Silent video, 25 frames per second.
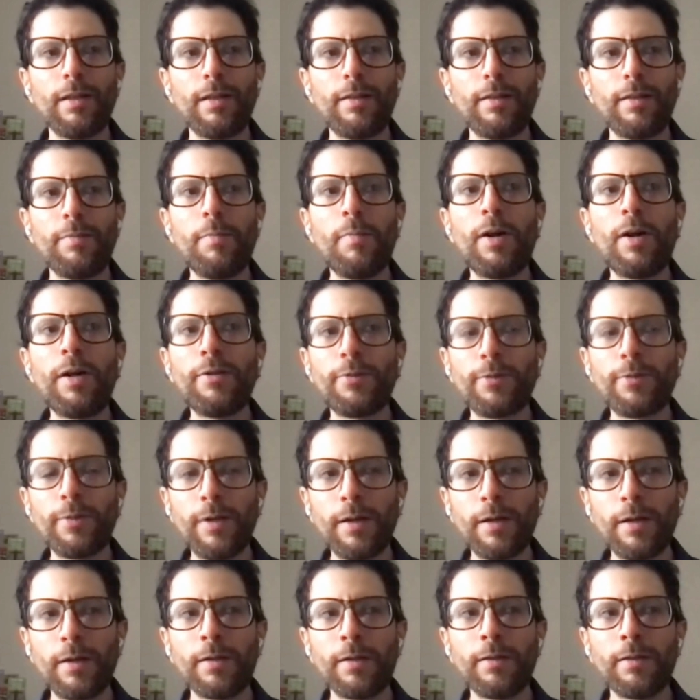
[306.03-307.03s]

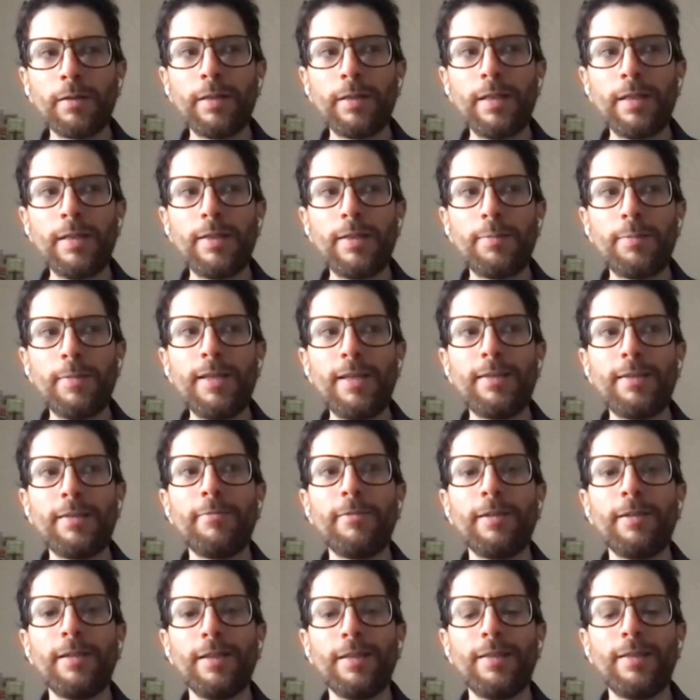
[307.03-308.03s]
Montreal. He speaks of
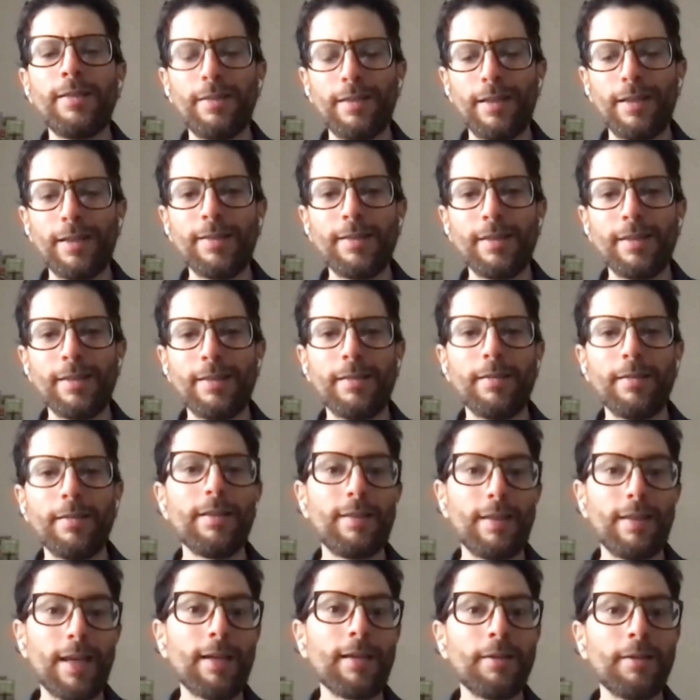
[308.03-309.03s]
it as a
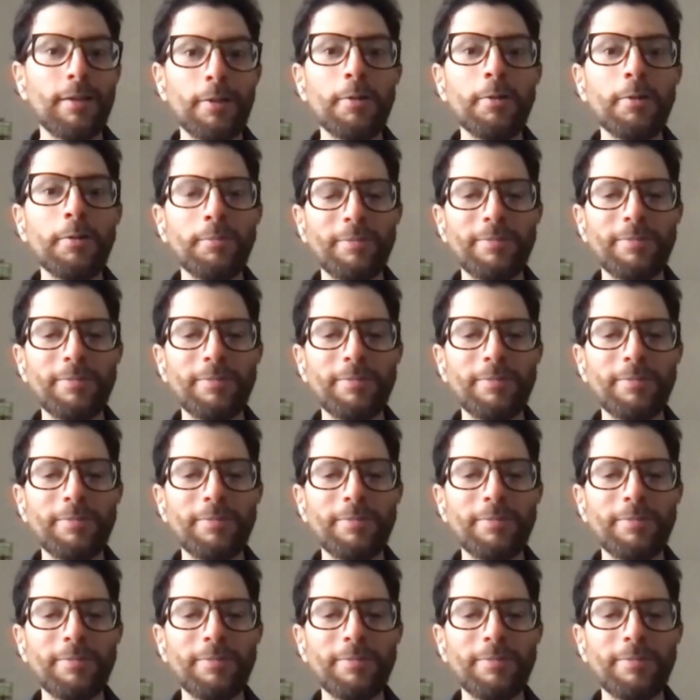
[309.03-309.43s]
second home.